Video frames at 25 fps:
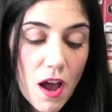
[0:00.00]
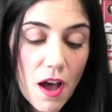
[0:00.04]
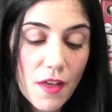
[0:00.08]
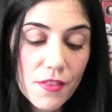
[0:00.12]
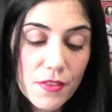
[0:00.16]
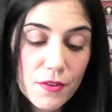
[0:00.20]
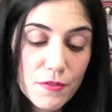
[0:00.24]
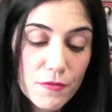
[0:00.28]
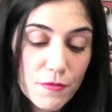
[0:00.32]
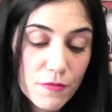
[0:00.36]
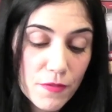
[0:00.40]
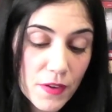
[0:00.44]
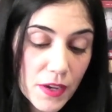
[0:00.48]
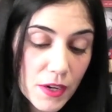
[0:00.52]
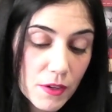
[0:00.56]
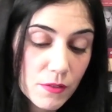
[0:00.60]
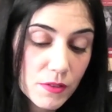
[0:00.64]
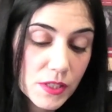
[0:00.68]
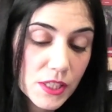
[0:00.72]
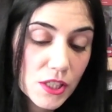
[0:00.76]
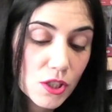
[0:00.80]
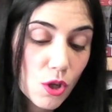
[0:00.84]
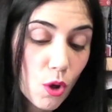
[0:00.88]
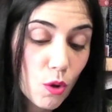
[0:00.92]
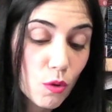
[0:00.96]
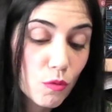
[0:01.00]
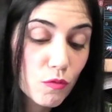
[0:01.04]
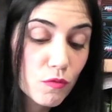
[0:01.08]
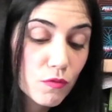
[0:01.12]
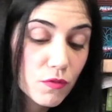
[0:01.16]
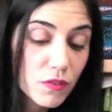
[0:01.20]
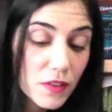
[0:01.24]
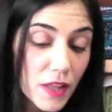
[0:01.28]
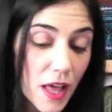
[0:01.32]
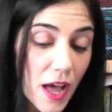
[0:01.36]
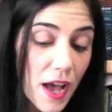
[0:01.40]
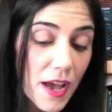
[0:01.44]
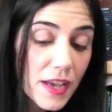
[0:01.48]
and the fairies all
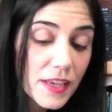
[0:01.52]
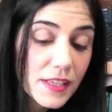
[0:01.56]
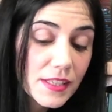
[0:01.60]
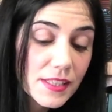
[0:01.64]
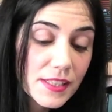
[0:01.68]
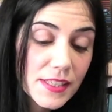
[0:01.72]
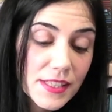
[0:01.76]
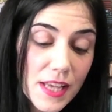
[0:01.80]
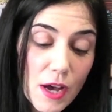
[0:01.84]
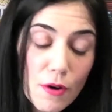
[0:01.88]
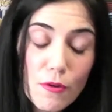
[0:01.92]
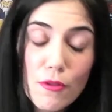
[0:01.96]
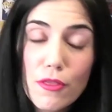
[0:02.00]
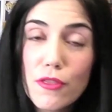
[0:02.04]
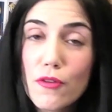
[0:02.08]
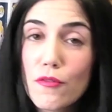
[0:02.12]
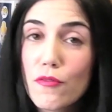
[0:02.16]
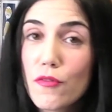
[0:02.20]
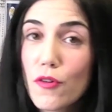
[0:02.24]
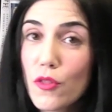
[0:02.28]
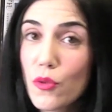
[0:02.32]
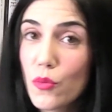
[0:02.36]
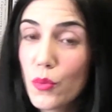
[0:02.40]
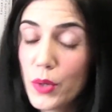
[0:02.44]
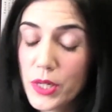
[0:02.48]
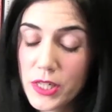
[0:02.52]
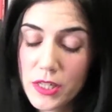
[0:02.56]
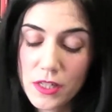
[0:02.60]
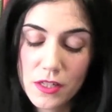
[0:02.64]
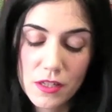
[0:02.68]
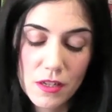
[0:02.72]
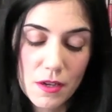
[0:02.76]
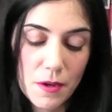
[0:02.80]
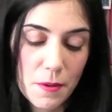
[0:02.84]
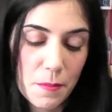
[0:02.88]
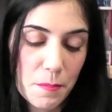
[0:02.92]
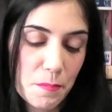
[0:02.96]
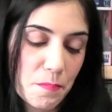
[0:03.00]
fly south for the winter.